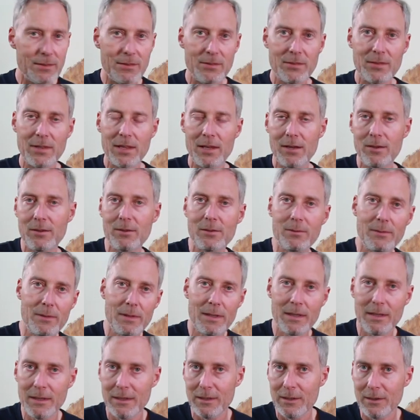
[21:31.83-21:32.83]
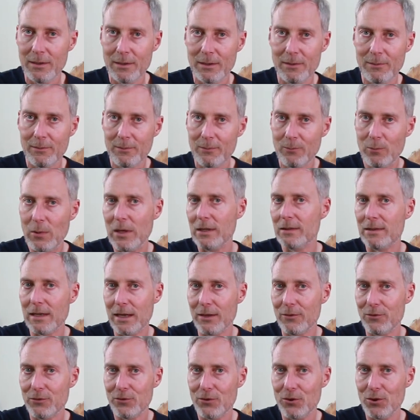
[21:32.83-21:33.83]
So well
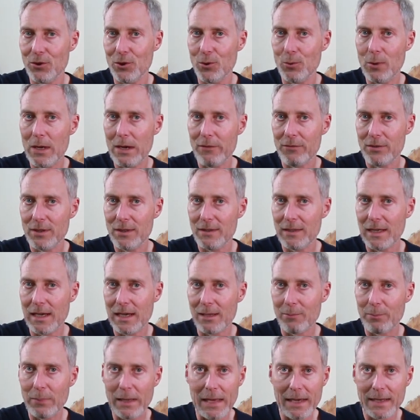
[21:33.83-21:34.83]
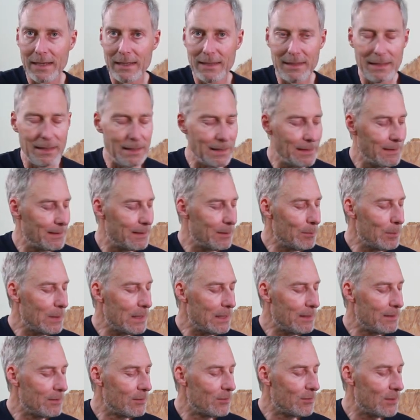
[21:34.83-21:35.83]
done to whoever did that back in the, the
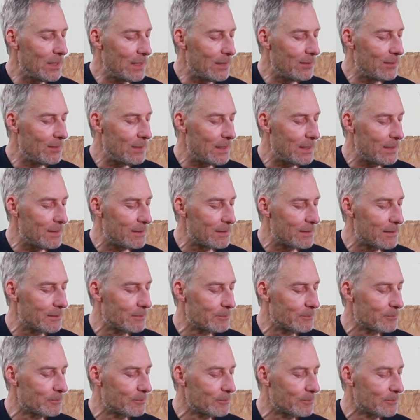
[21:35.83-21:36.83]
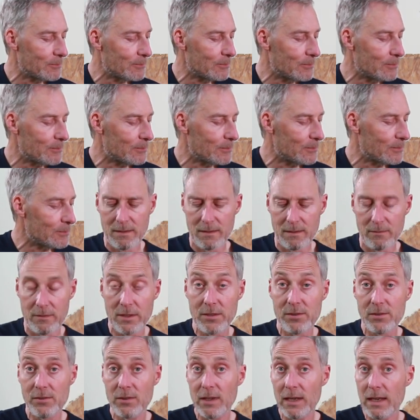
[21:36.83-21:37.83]
mid 60s.
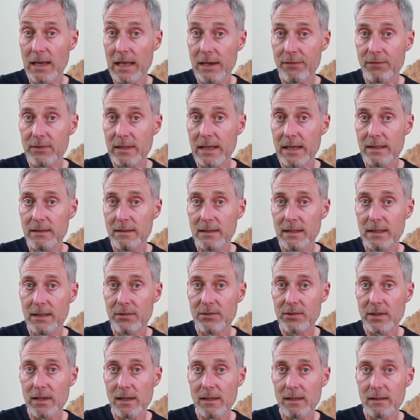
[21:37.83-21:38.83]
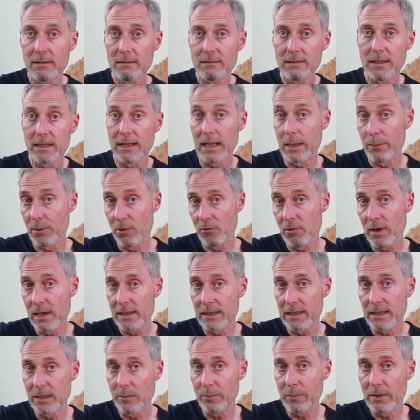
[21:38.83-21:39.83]
This is a left-handed guitar and I'm a
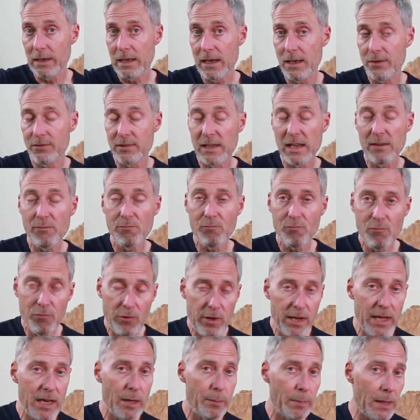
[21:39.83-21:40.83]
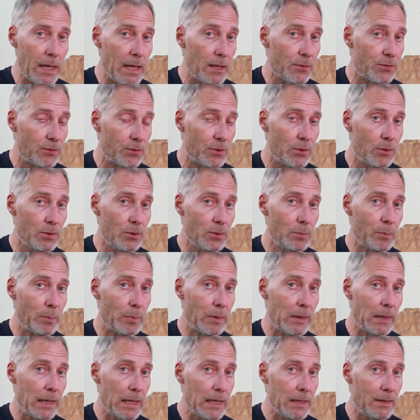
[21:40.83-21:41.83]
right-handed player, so I haven't really been able to
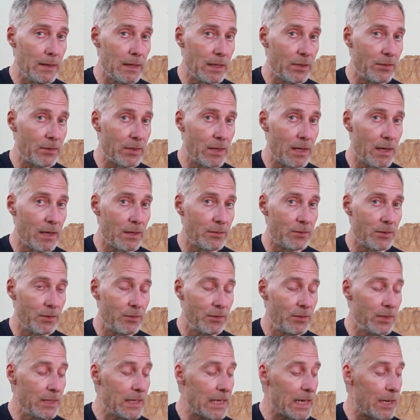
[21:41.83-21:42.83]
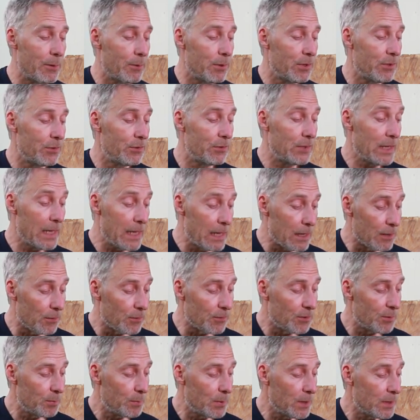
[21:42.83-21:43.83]
play the guitar to see how it
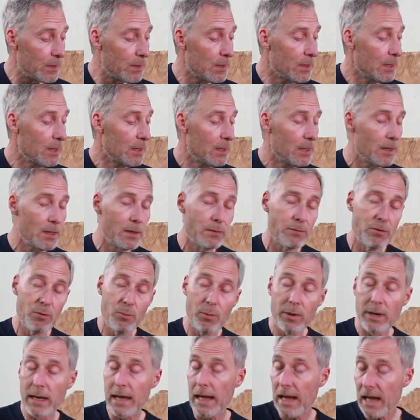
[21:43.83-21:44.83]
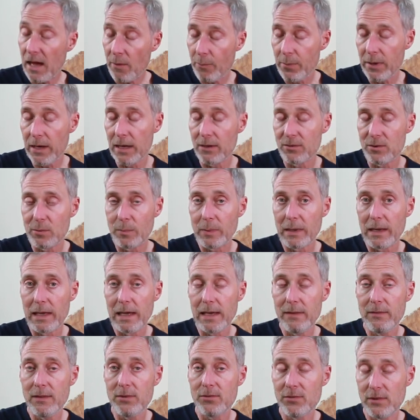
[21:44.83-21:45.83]
sounds, but from what I have been able to
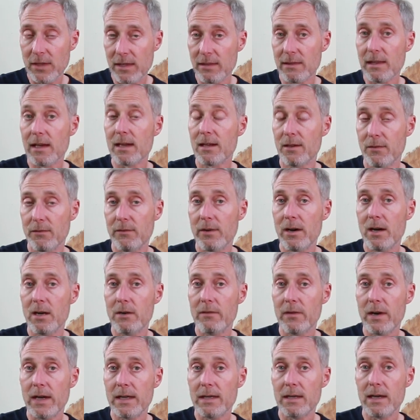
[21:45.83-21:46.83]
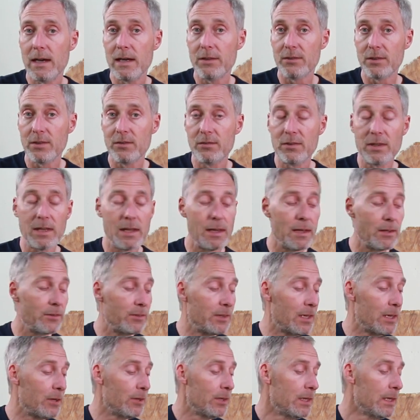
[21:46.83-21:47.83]
play, this sounds like a very, very nice guitar.
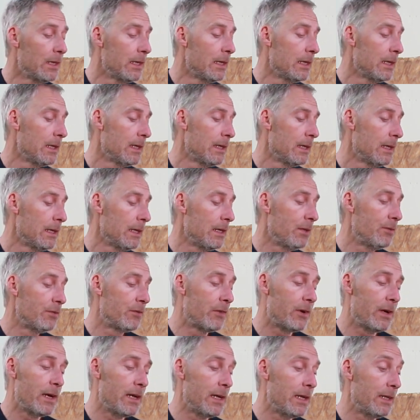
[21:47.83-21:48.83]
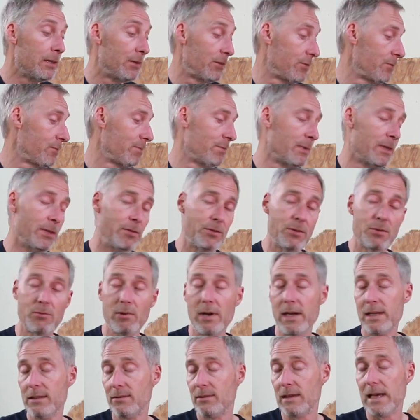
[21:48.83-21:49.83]
So it's very, it's, it's
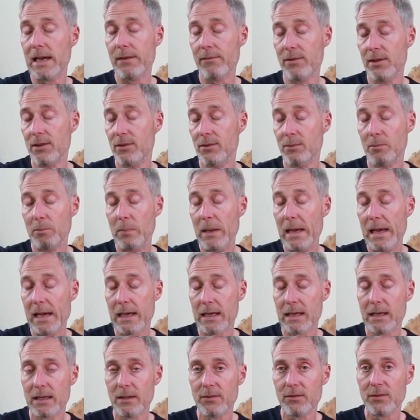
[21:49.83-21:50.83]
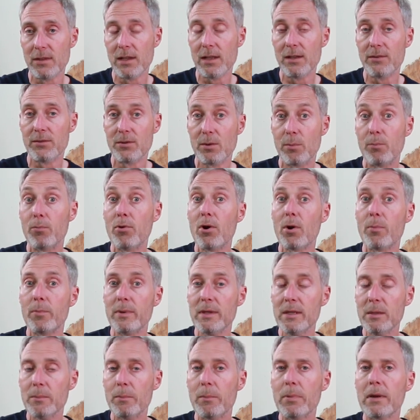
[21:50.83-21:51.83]
great to have it back as a, as a
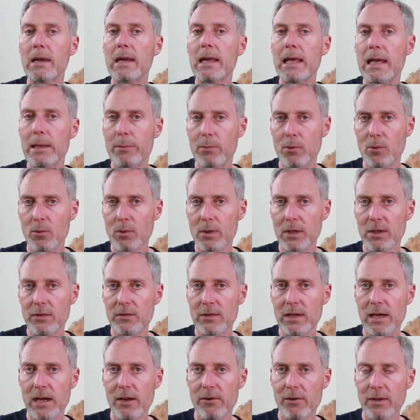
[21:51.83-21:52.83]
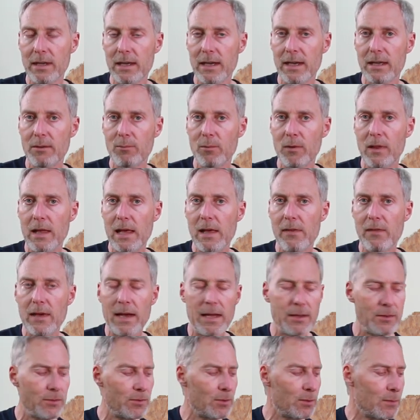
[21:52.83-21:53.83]
properly playable guitar again without
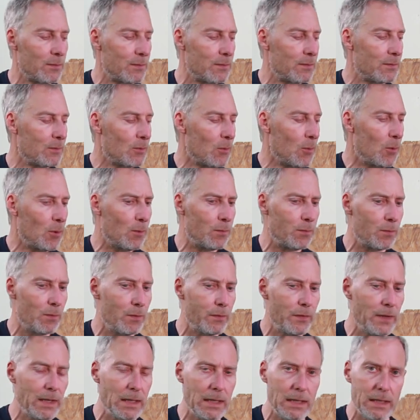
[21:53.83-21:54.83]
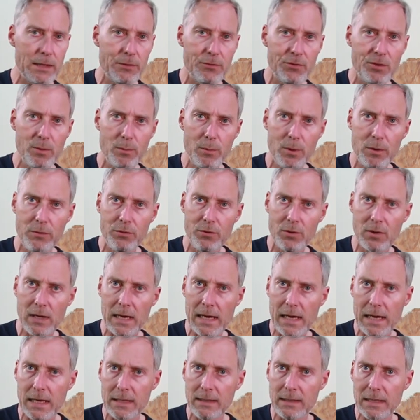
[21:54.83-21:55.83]
that sort of awful feeling as you moved your
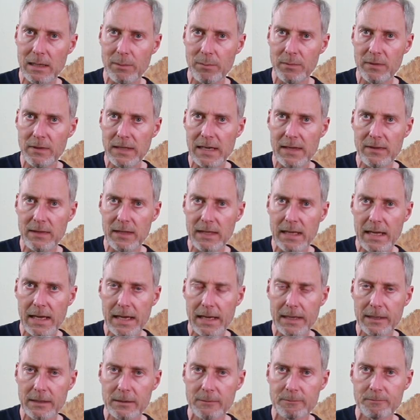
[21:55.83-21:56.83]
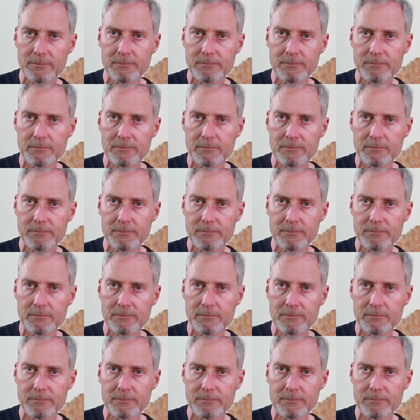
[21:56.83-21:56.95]
hand up and down the neck.